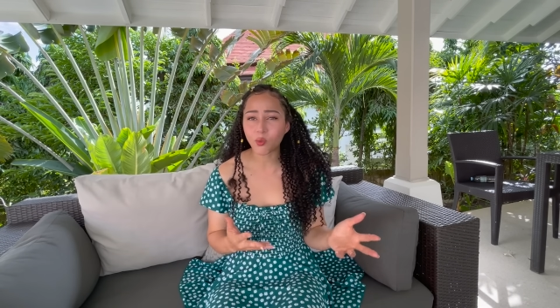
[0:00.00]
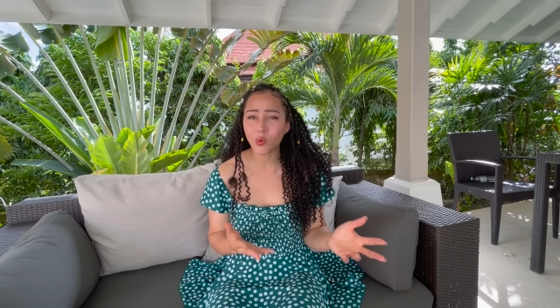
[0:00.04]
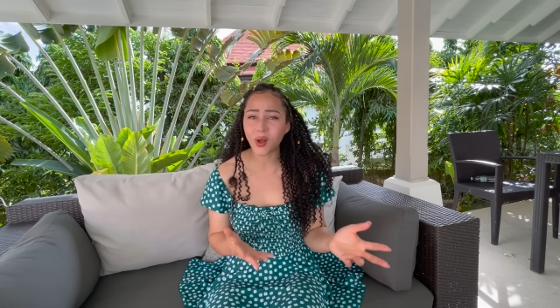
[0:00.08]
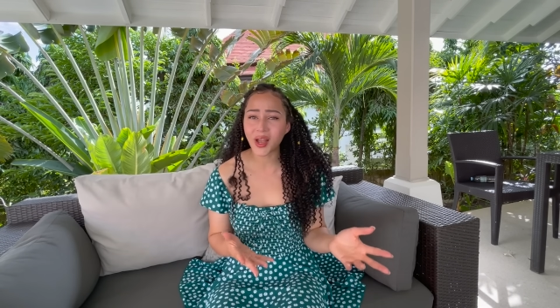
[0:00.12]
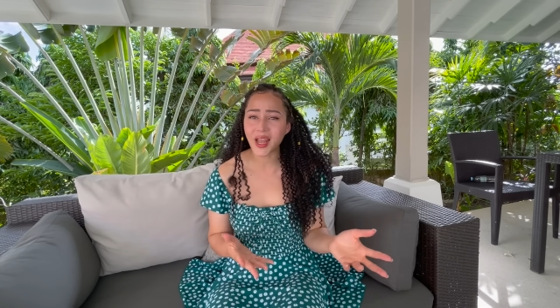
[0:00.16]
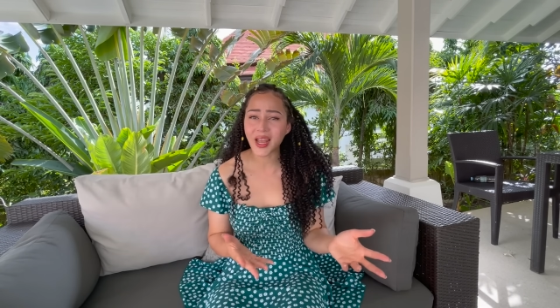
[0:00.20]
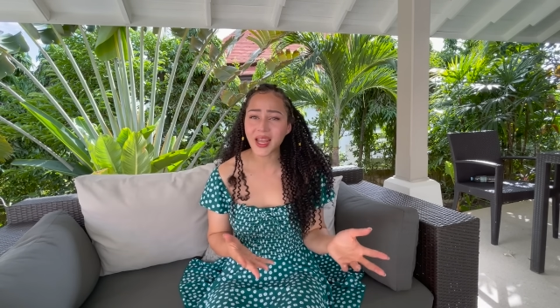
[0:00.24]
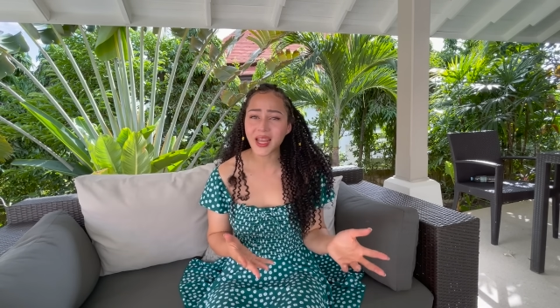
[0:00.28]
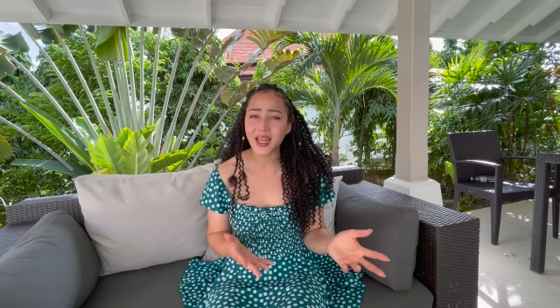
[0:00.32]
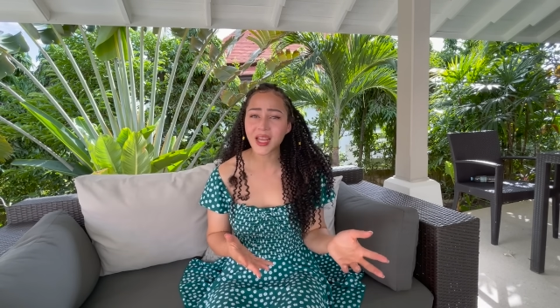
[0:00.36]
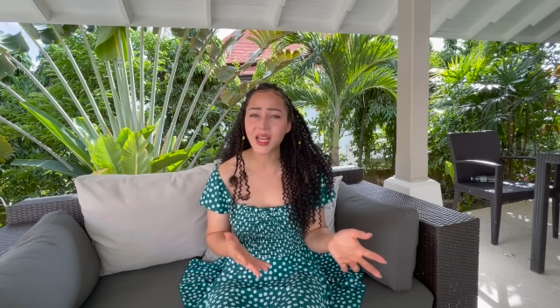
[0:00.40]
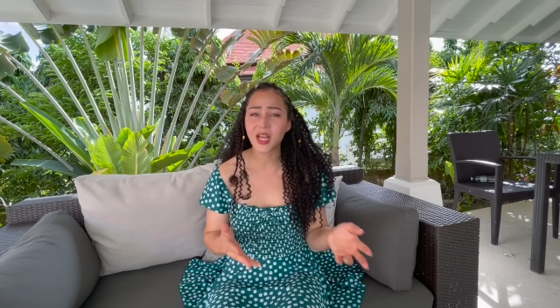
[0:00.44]

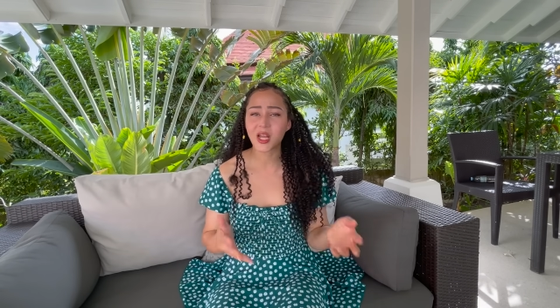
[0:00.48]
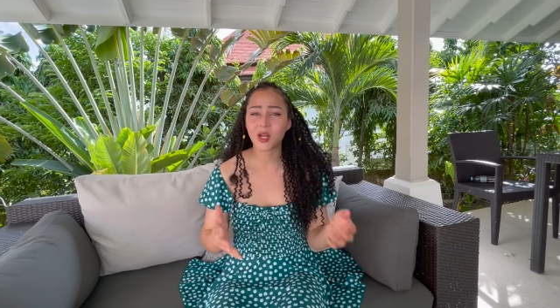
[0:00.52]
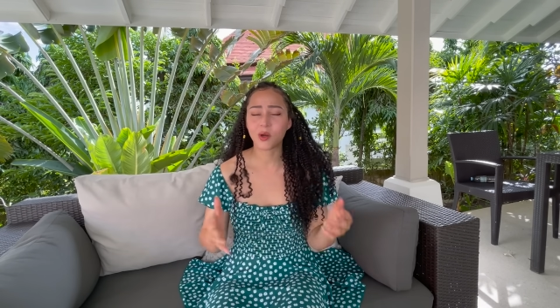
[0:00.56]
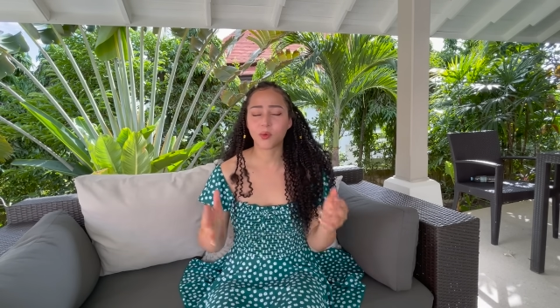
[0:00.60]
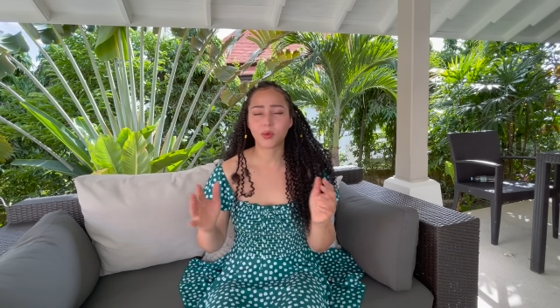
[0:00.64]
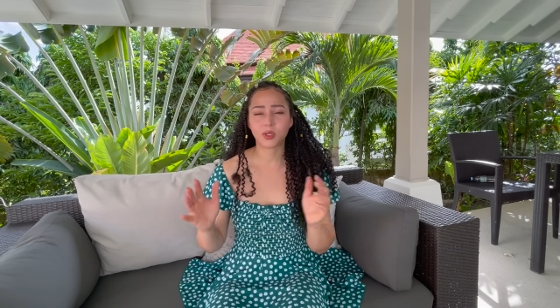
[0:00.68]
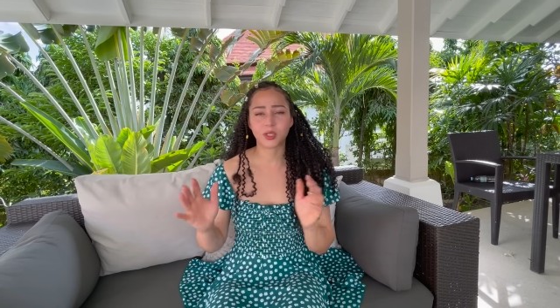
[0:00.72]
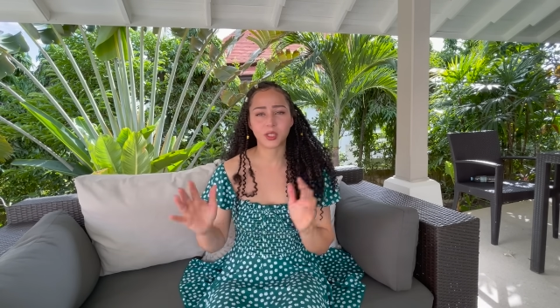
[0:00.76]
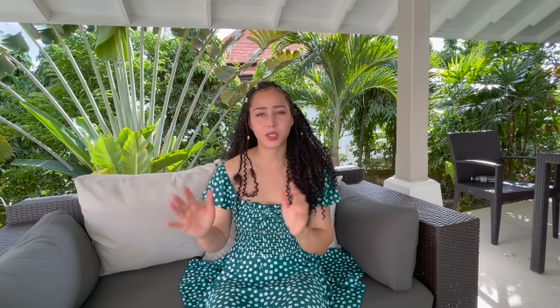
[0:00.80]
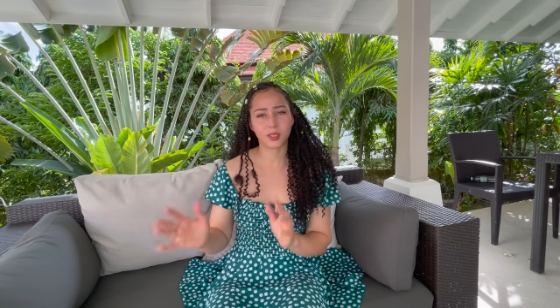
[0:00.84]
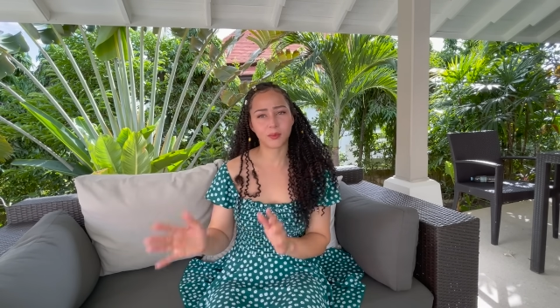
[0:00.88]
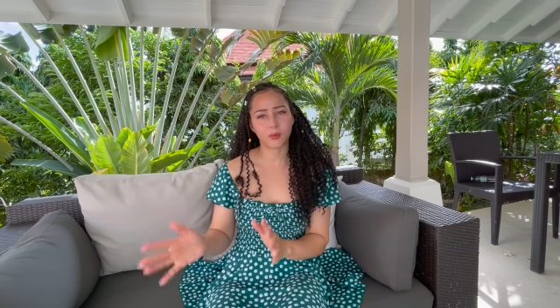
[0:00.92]
way,
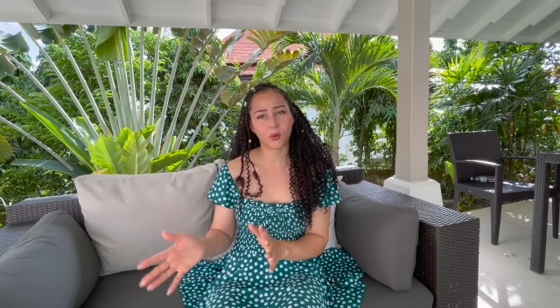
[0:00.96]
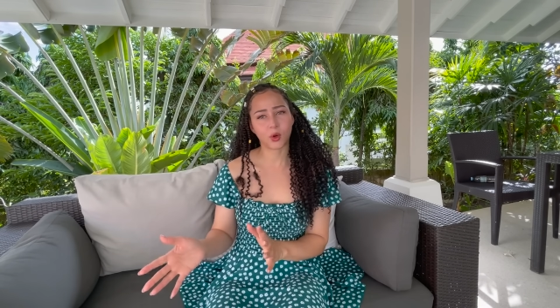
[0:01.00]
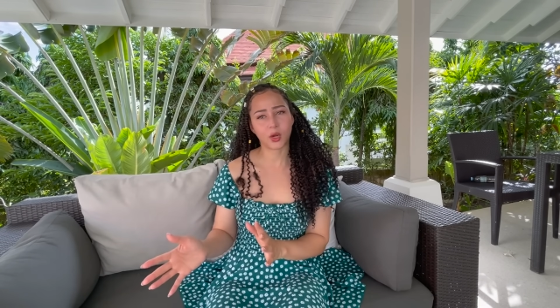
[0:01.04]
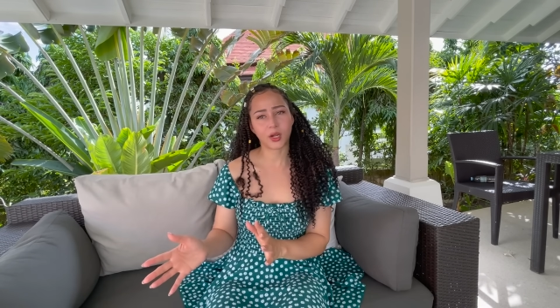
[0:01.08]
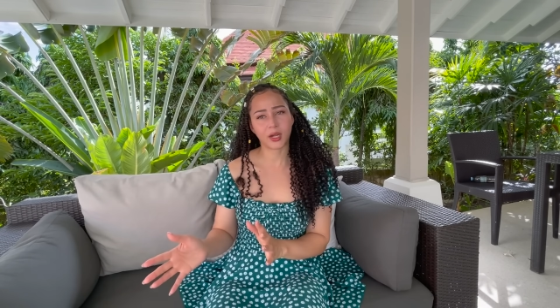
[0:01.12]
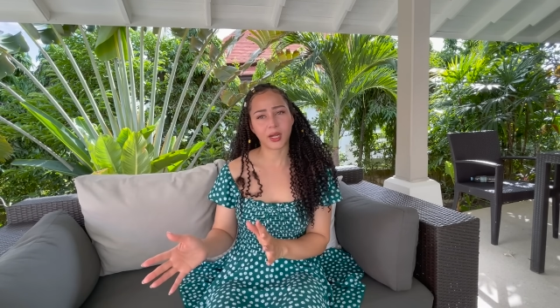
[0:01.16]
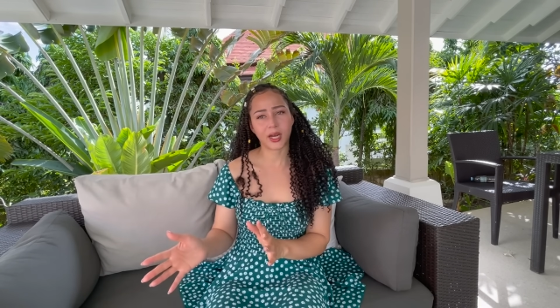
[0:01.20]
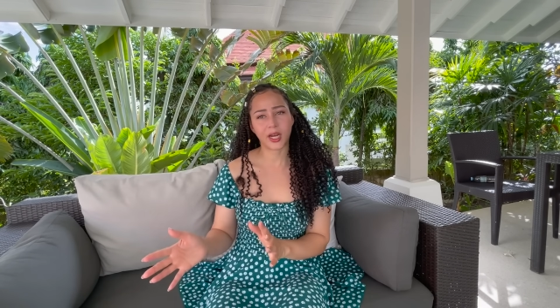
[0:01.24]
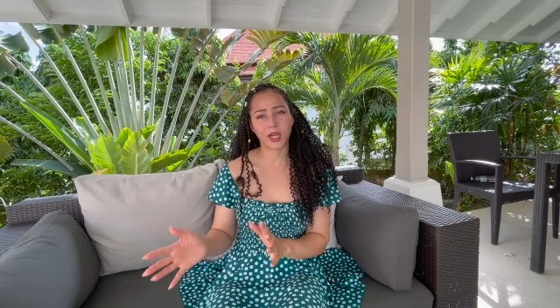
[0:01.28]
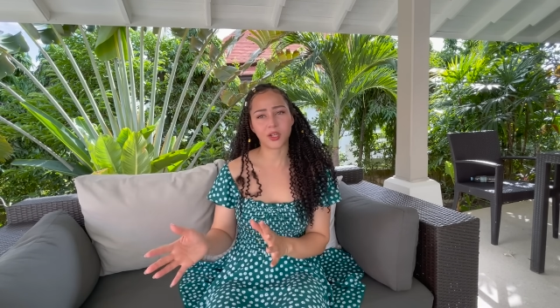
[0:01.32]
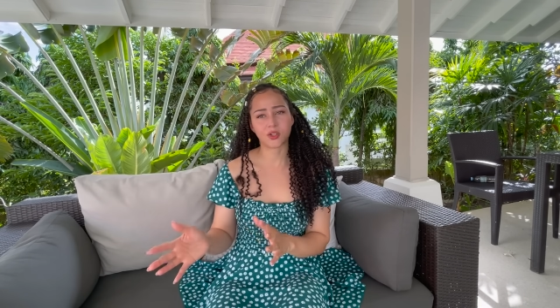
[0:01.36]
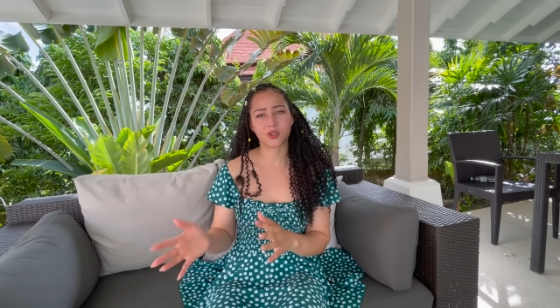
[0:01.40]
which is more
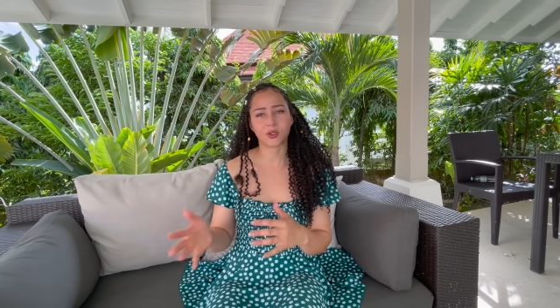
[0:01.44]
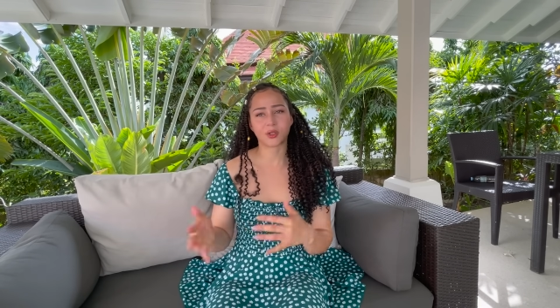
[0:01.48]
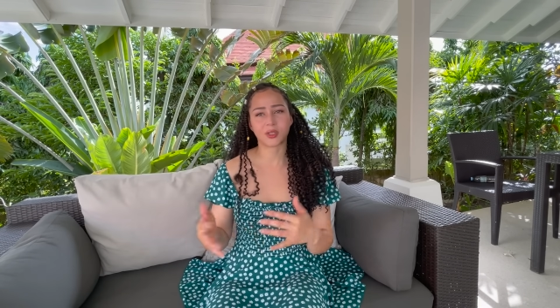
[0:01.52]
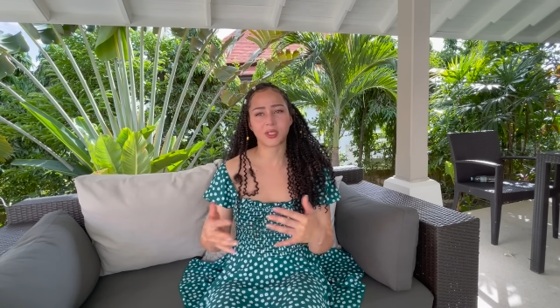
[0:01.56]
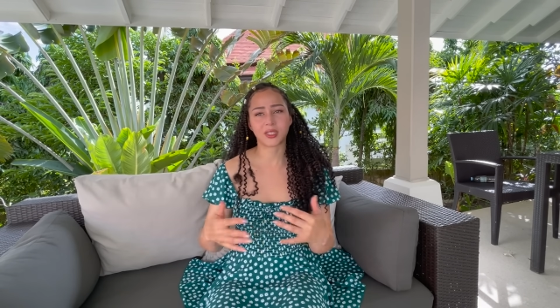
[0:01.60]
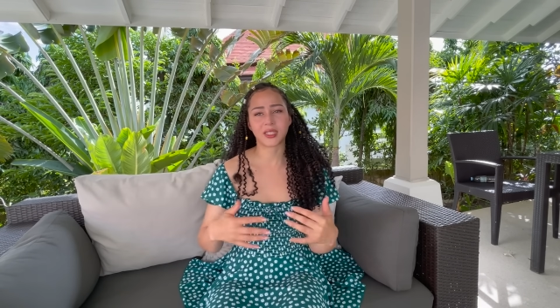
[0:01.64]
natural.